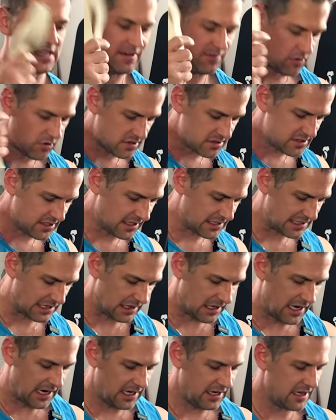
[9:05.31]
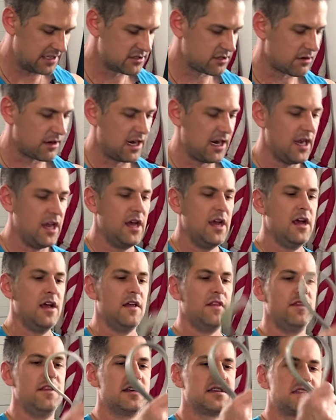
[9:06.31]
even though this thing is light, it's great.
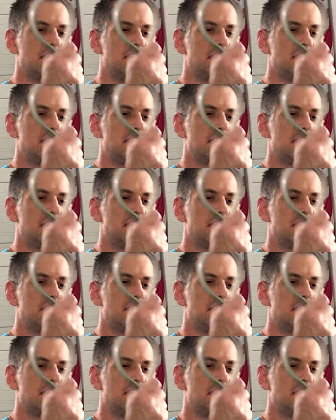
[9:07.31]
This